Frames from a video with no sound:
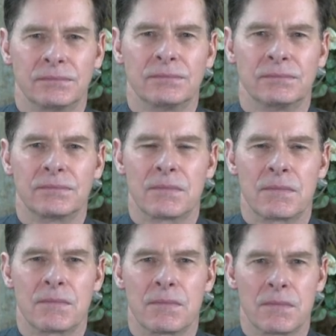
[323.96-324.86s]

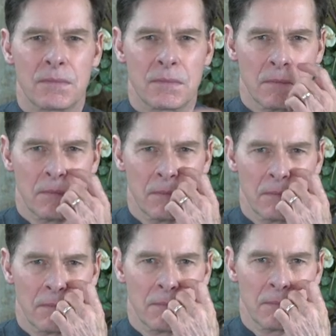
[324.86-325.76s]

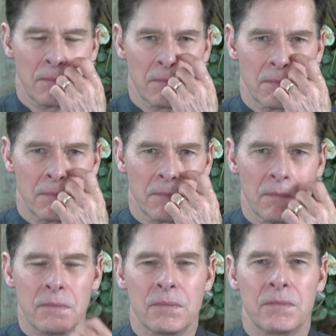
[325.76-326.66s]

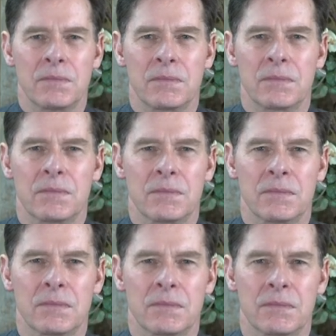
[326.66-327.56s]

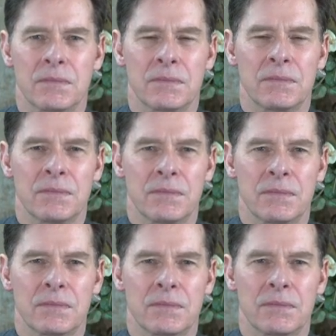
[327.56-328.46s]

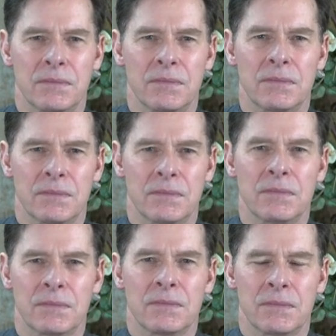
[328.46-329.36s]

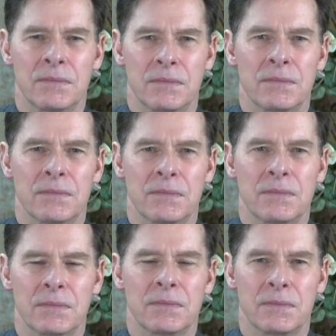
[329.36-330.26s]

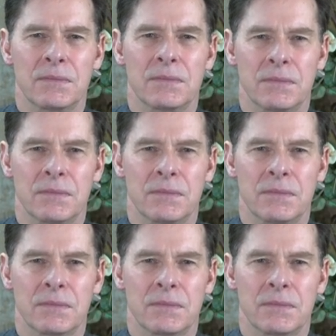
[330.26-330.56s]
[no speech]